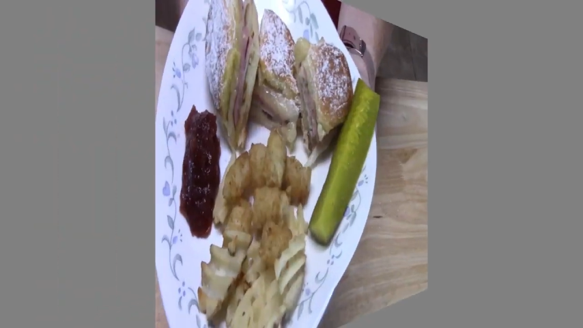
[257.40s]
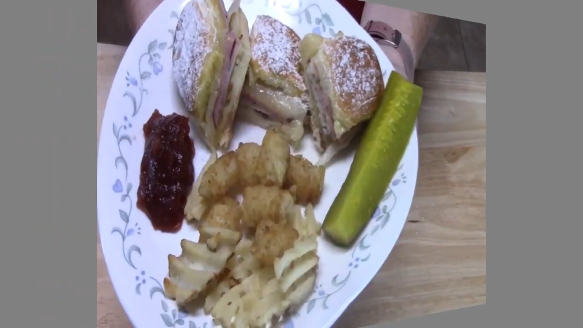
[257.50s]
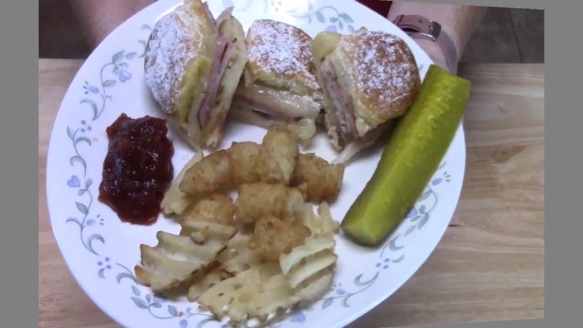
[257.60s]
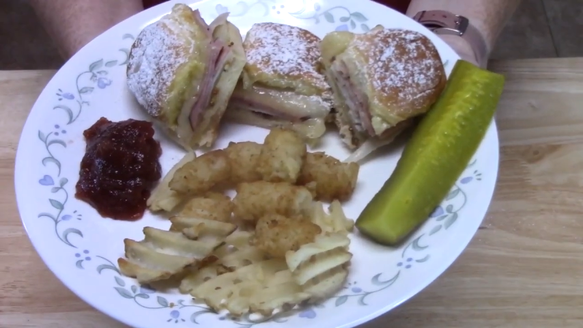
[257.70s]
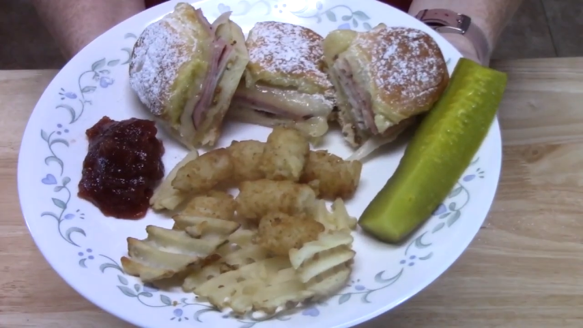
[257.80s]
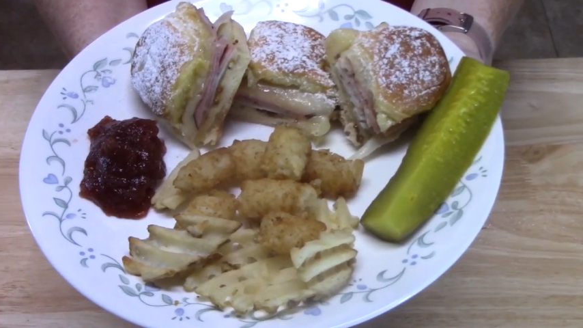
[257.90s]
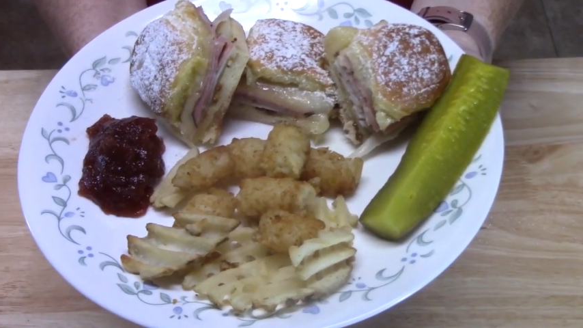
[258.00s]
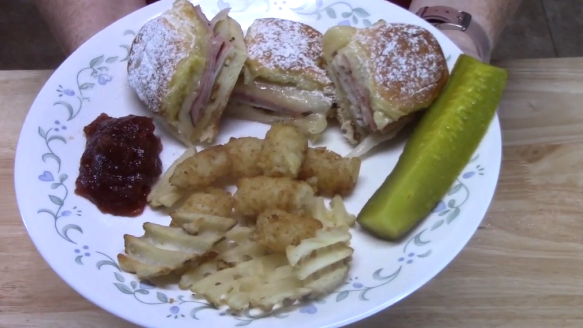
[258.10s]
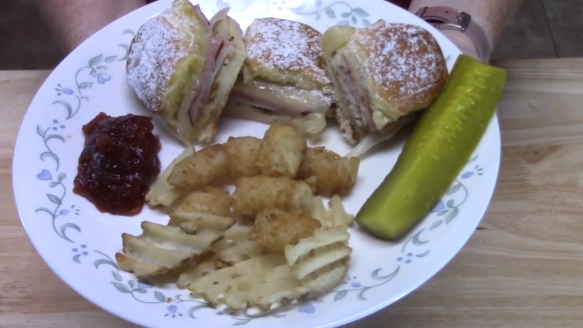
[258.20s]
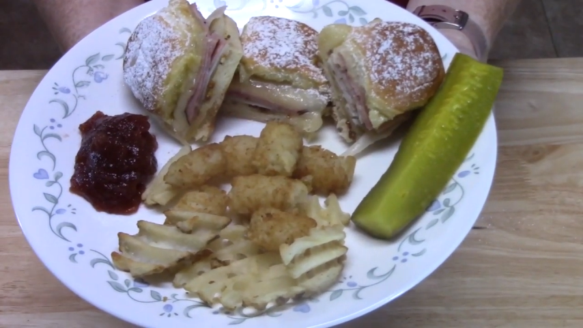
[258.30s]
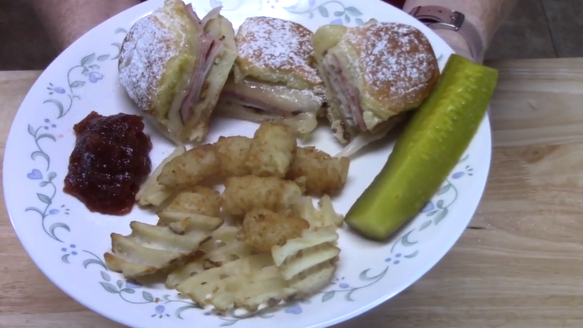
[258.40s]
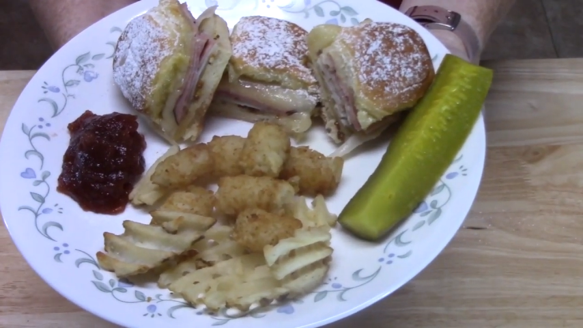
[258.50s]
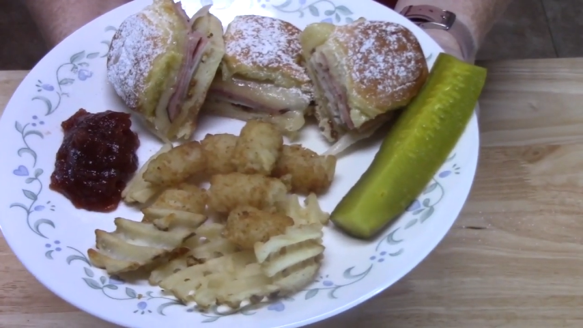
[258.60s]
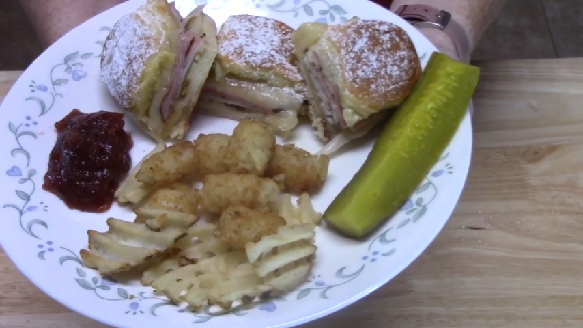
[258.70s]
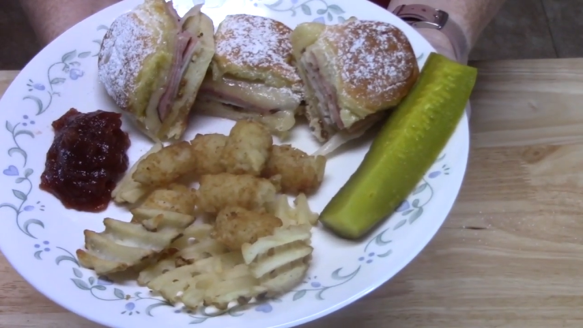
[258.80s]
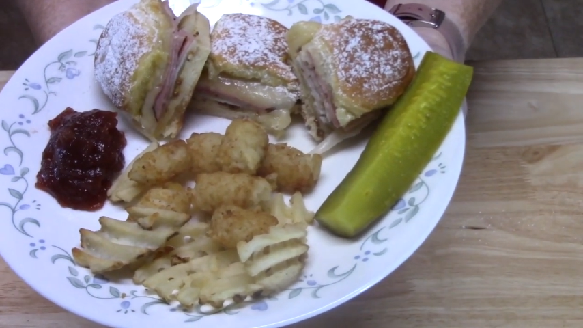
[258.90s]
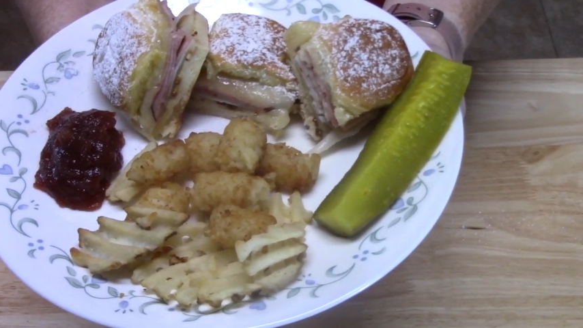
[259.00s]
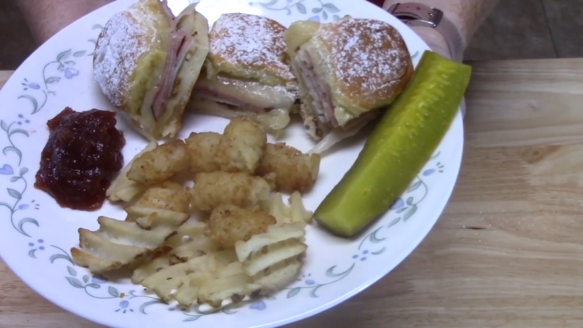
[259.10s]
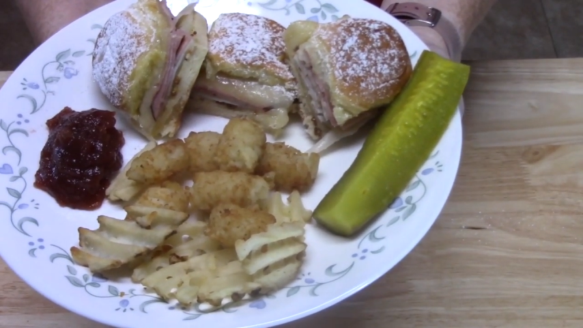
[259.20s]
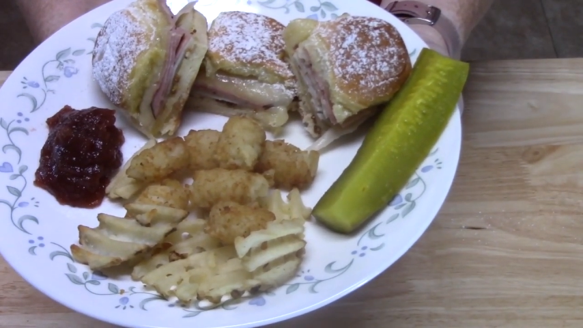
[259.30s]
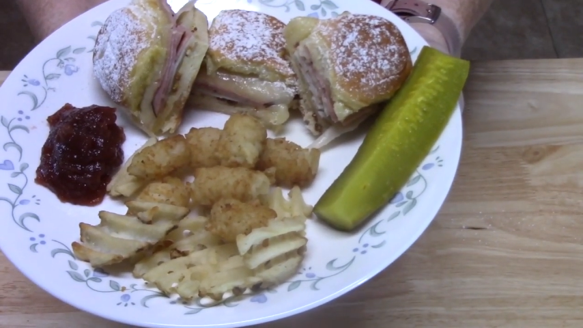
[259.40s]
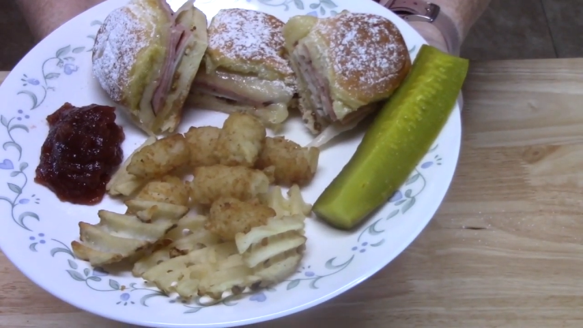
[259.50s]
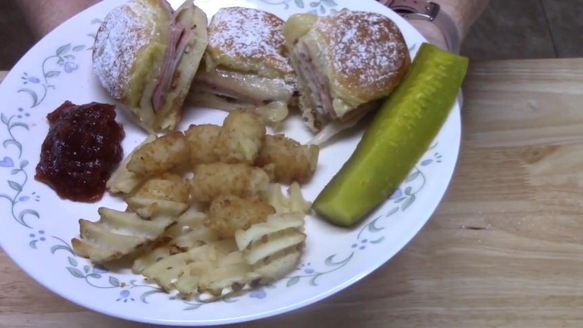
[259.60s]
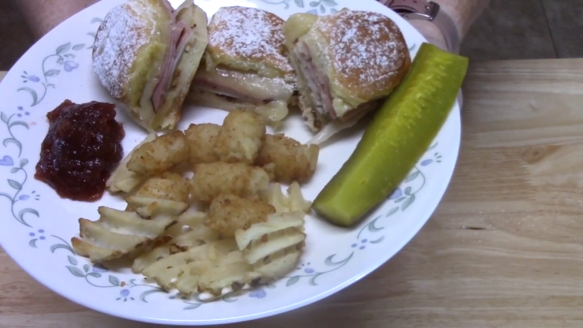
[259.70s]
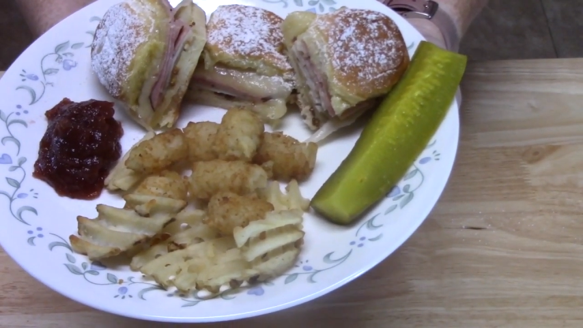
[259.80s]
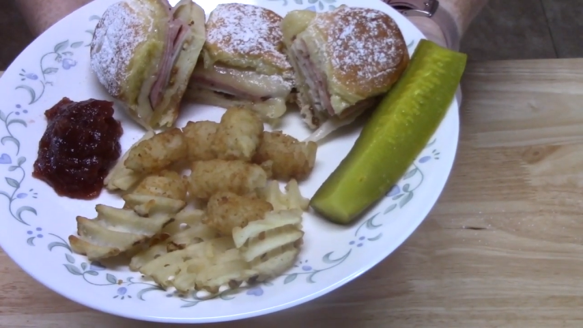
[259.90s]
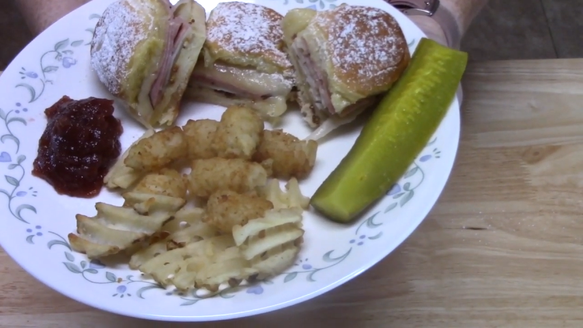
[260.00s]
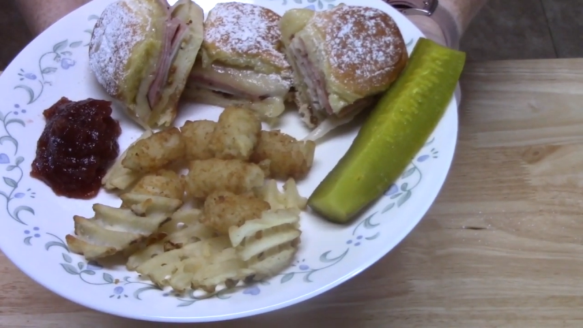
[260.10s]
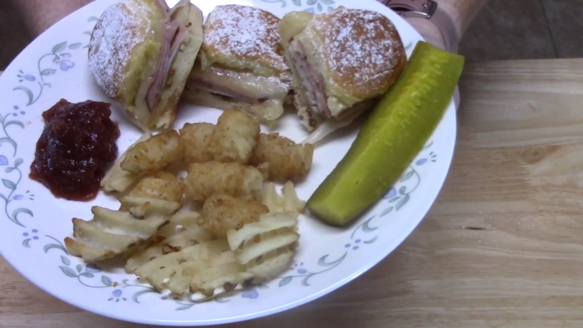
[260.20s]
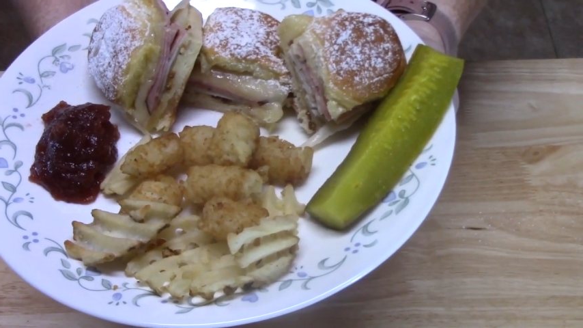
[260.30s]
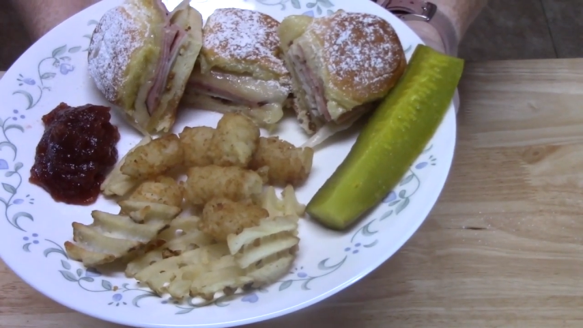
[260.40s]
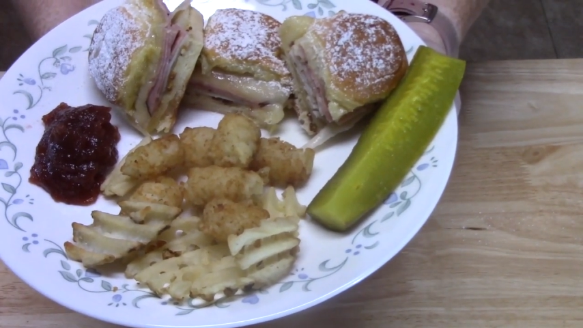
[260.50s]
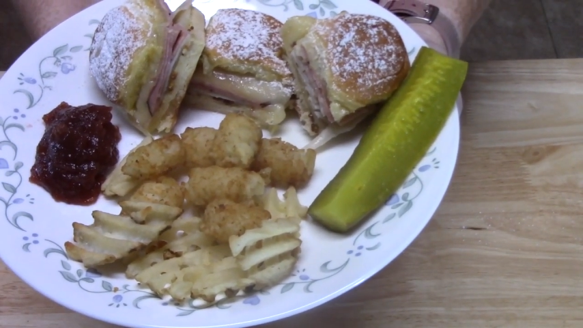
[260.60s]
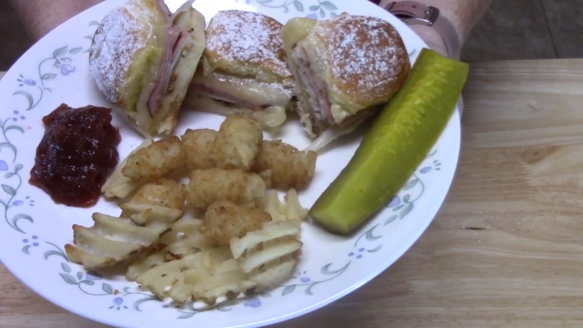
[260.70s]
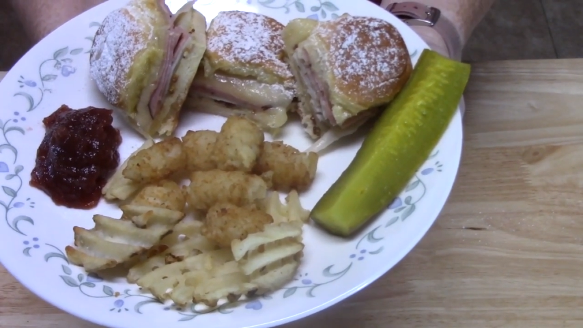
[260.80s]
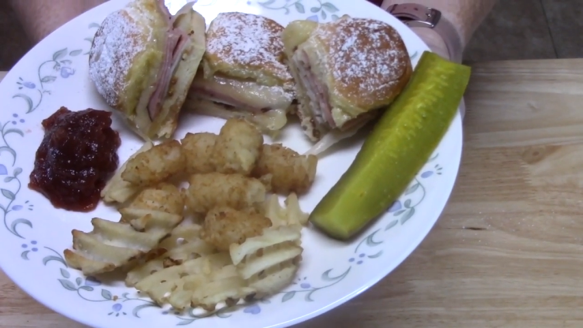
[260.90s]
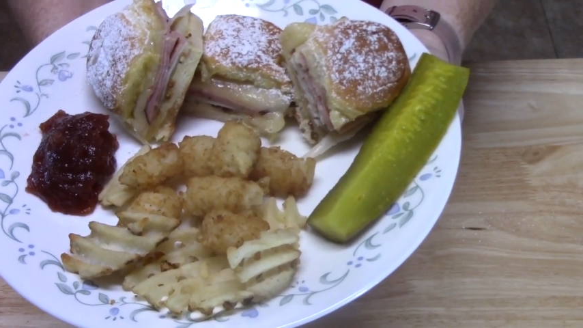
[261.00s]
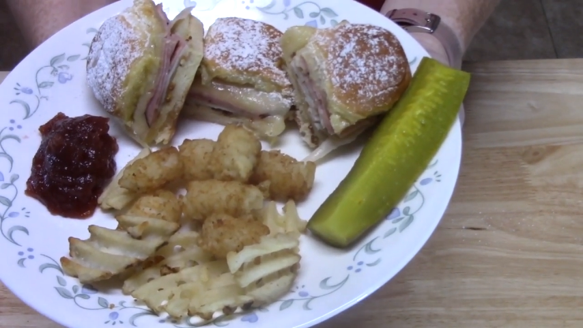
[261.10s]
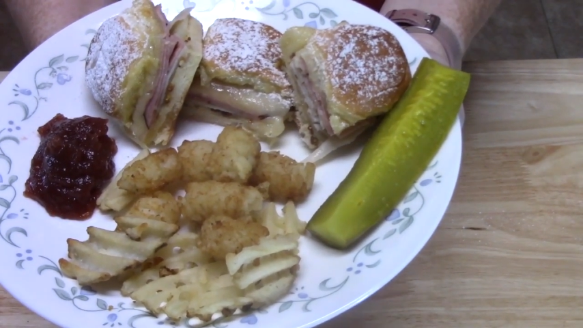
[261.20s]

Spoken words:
No face is visible, so there are no lips to read.